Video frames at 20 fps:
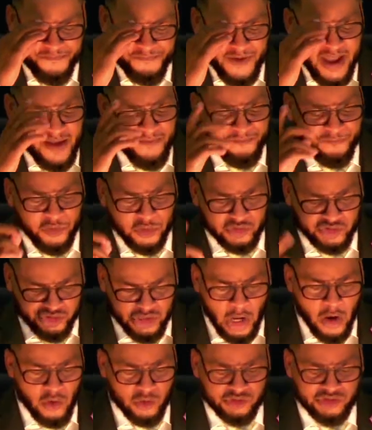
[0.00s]
faithful
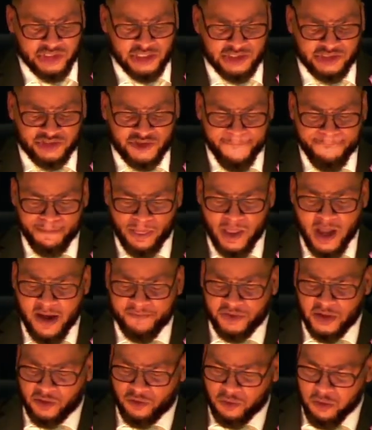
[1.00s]
soldiers
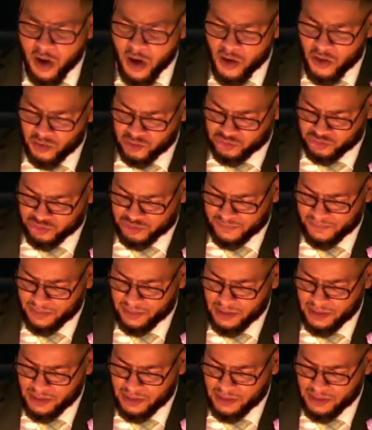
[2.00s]
of the cross,